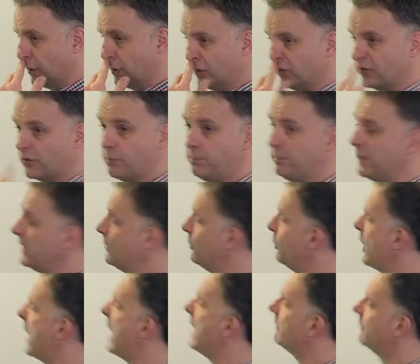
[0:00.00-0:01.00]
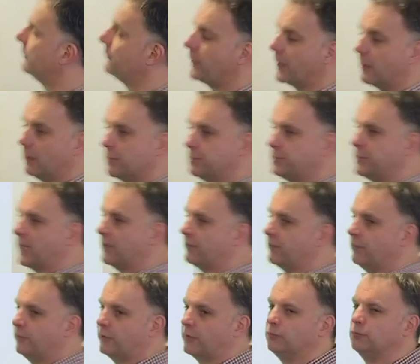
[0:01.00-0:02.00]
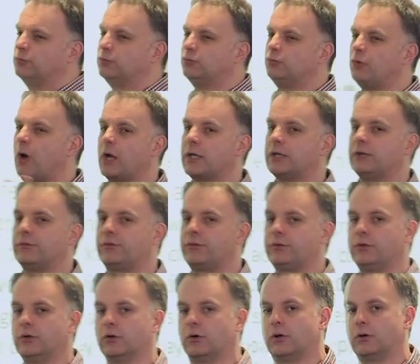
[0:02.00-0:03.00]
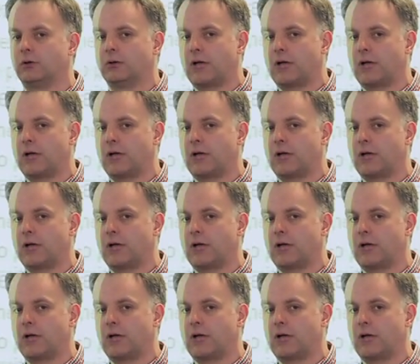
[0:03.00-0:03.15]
So be aware of their objectives and write your